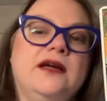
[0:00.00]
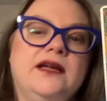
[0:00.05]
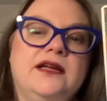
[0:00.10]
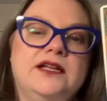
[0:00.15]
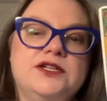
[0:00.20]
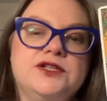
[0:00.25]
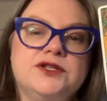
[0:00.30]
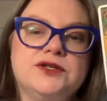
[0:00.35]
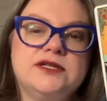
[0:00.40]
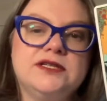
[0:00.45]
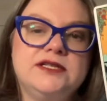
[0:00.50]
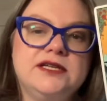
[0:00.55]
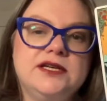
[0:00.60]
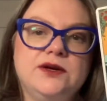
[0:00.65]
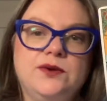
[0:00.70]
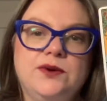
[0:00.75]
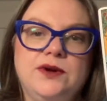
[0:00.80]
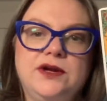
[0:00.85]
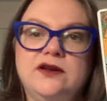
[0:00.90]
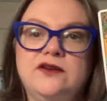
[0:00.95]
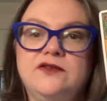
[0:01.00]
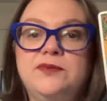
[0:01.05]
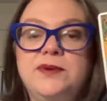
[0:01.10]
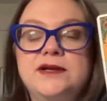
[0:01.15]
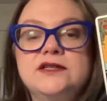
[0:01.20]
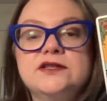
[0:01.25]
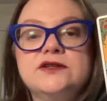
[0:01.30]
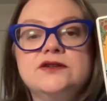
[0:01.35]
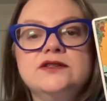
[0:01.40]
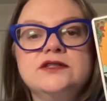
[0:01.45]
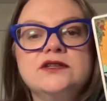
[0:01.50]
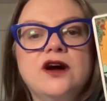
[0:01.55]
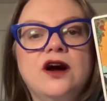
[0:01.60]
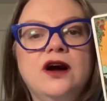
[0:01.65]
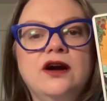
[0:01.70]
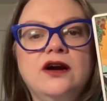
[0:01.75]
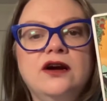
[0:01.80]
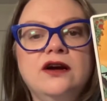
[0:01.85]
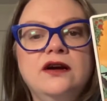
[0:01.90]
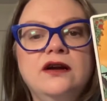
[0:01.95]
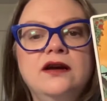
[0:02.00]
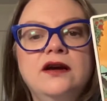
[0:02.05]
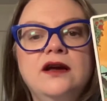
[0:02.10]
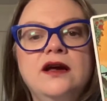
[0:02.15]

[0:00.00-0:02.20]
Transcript: interesting Queen of Pentacles card.